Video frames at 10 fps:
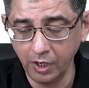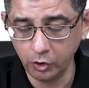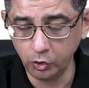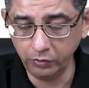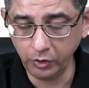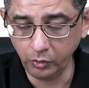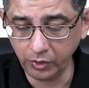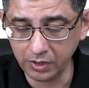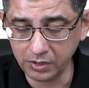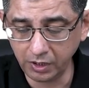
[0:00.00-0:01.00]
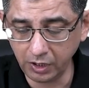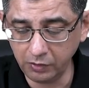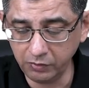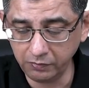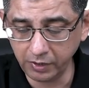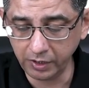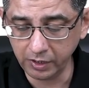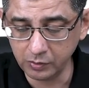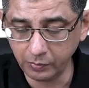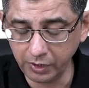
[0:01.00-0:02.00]
You will notice that even when it
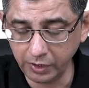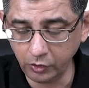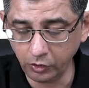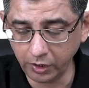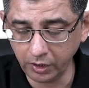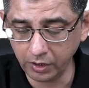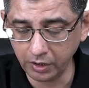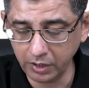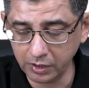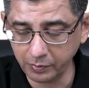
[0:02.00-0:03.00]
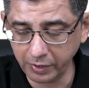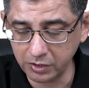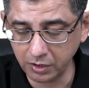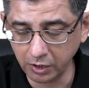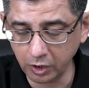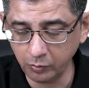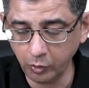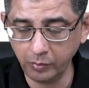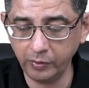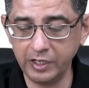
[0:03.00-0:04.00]
is multinodular, he has mentioned
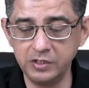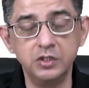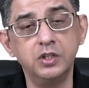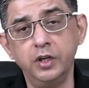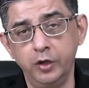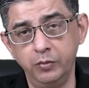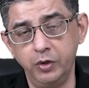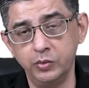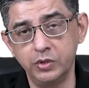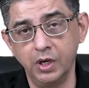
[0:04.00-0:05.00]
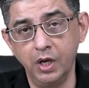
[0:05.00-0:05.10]
chemoembolization can be used.